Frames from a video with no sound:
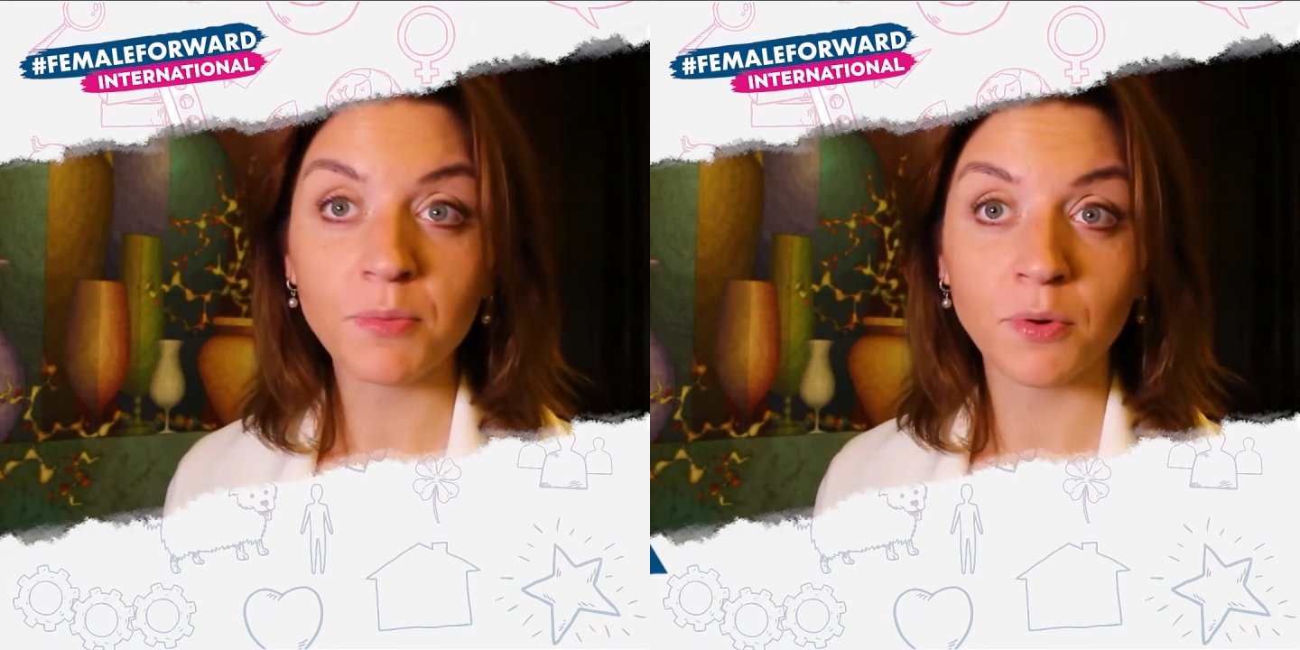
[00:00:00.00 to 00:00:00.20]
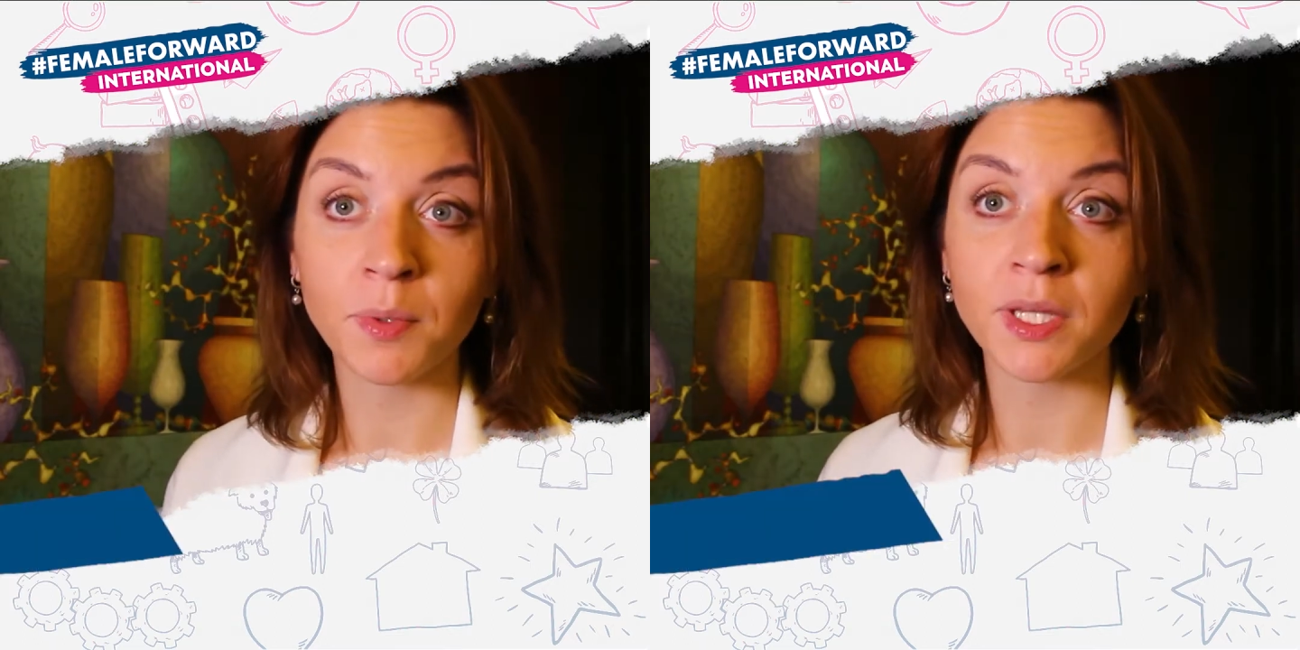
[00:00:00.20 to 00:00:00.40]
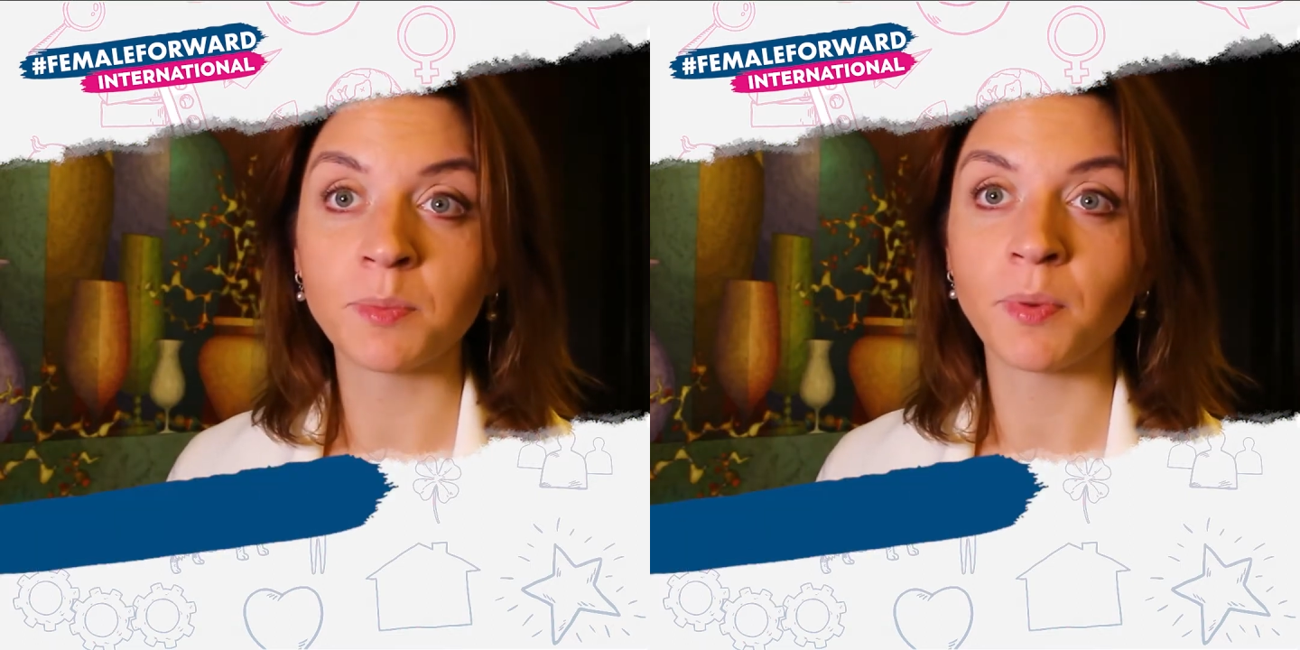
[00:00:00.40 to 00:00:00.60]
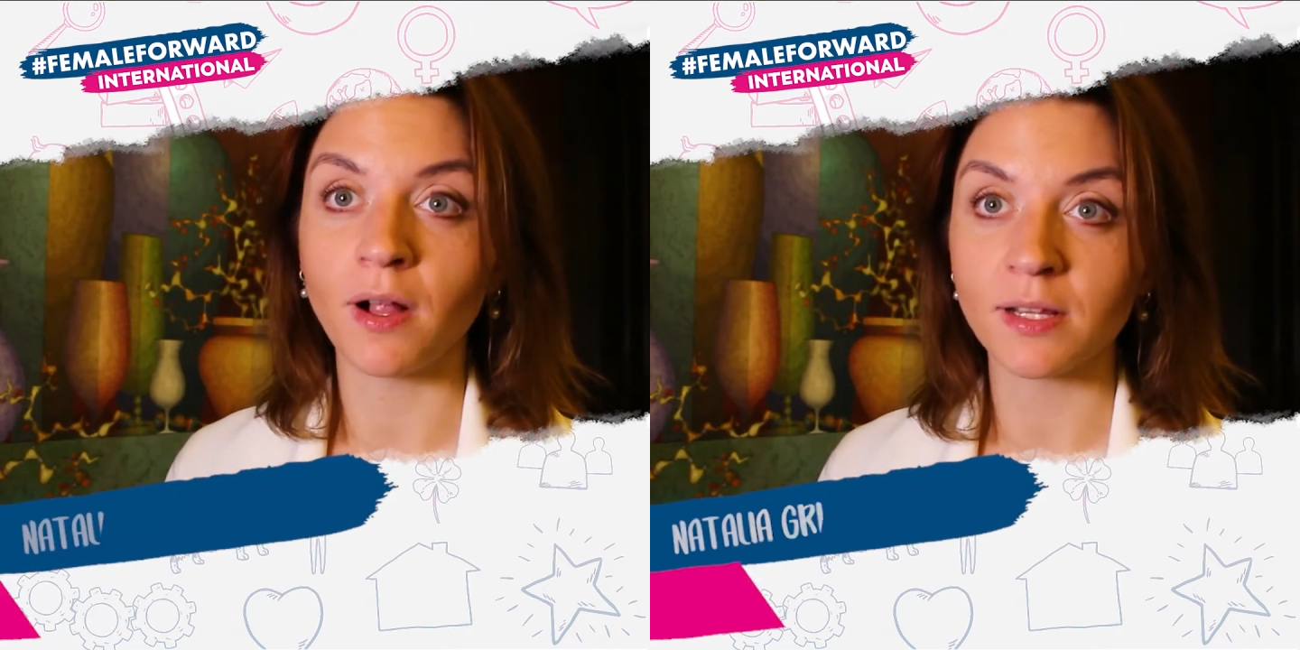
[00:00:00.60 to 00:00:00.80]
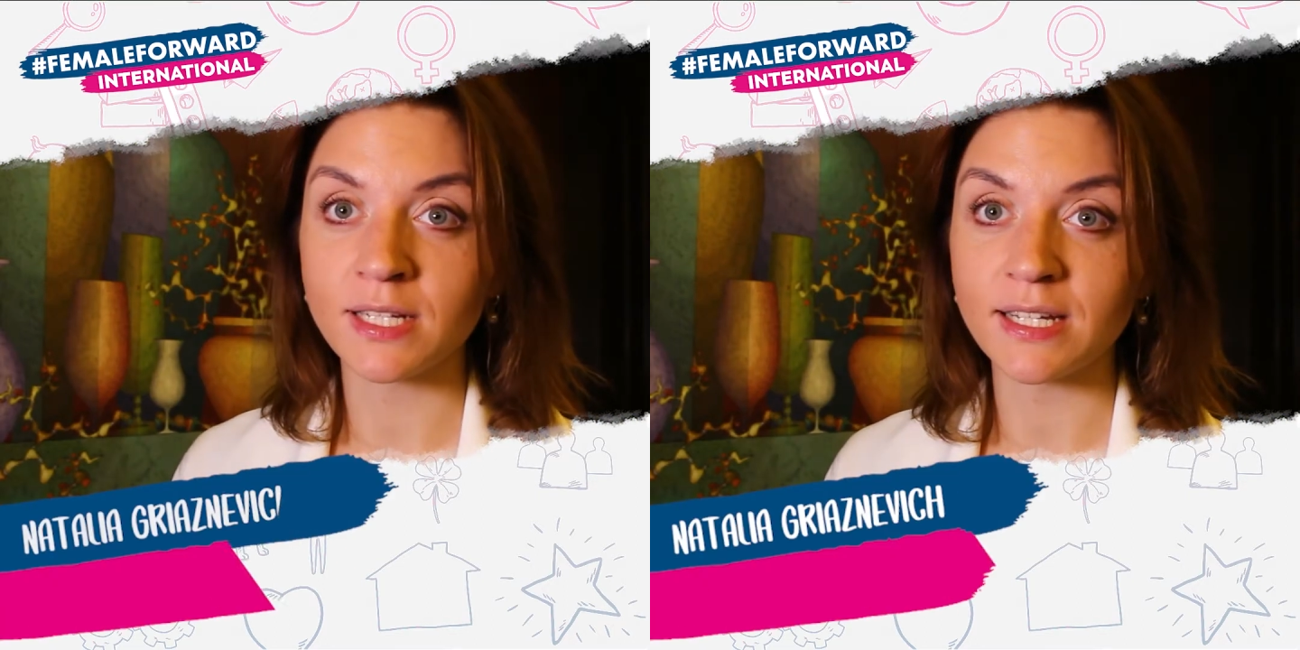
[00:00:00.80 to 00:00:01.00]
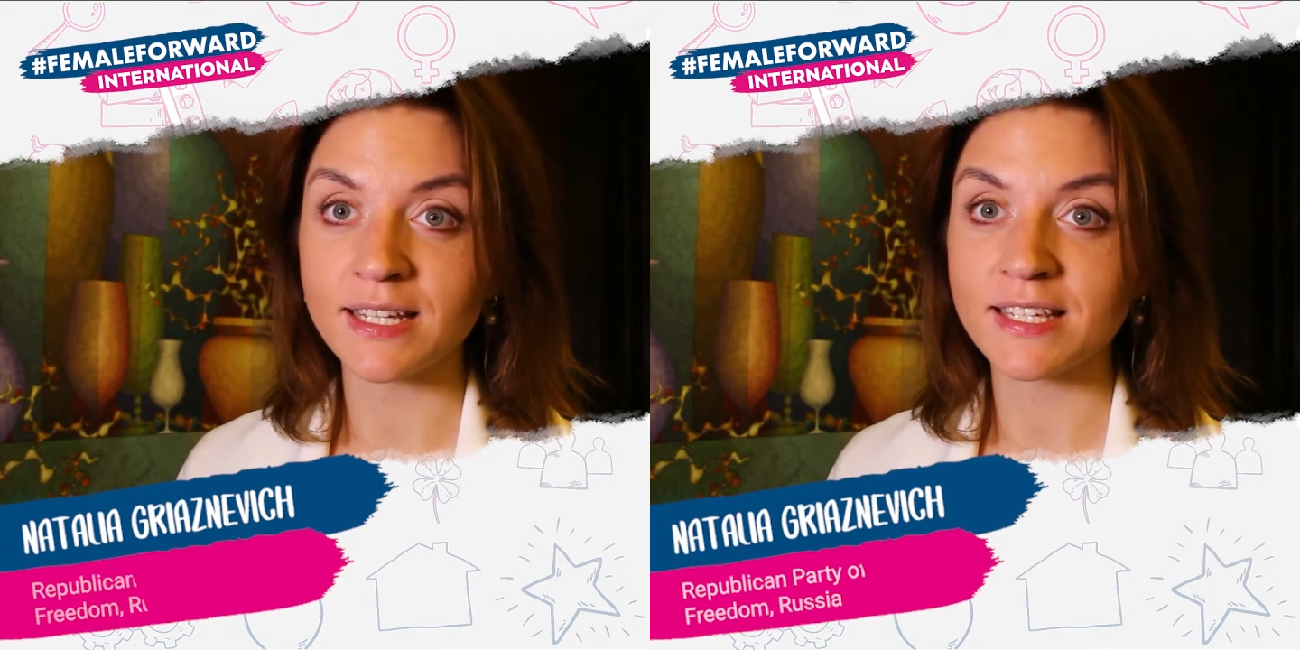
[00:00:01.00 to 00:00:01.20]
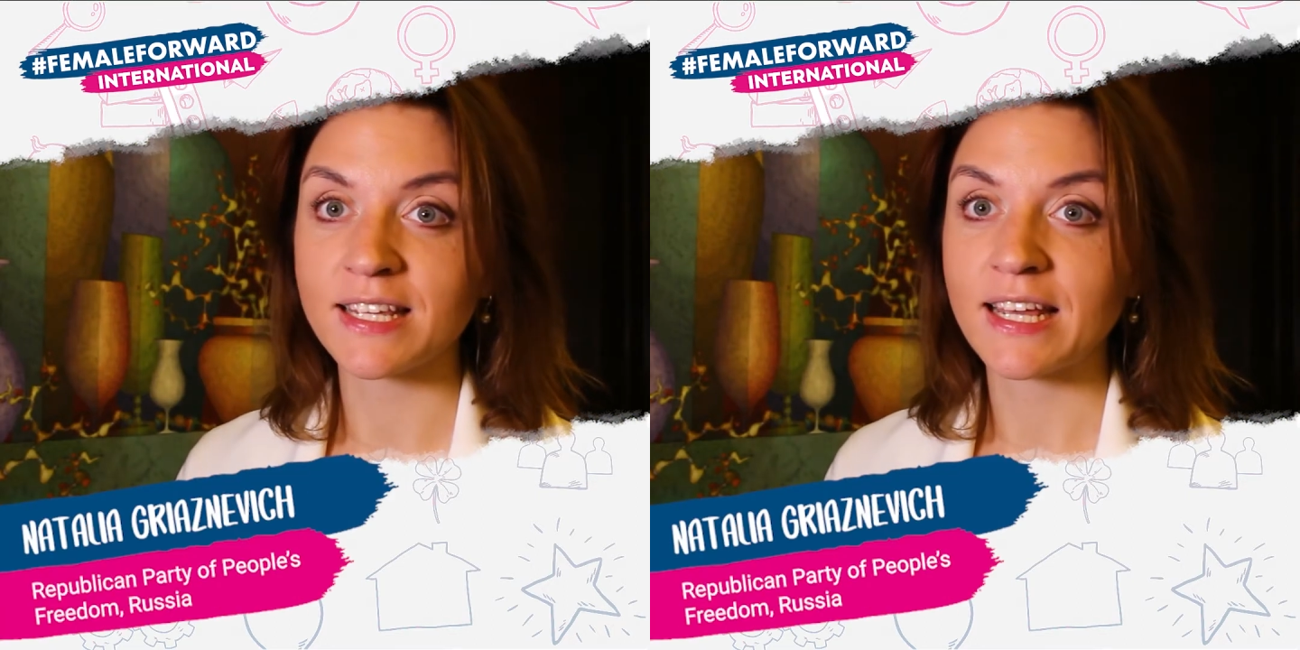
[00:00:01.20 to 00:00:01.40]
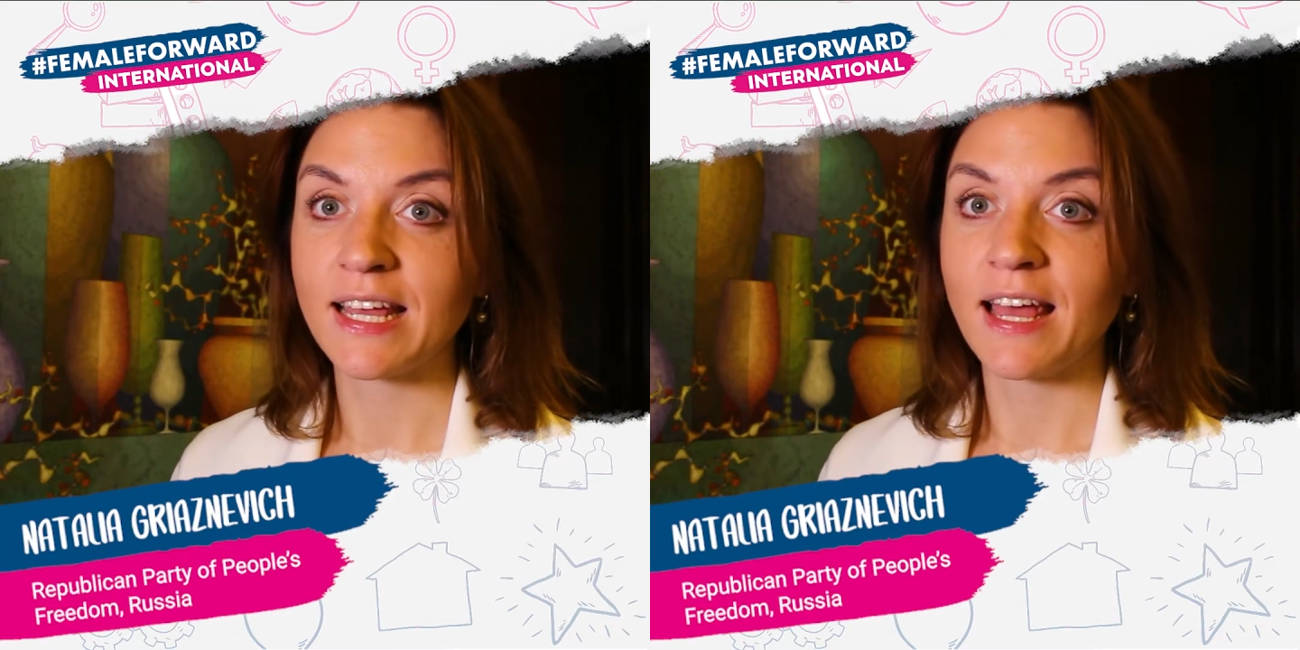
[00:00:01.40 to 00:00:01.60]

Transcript: a woman in politics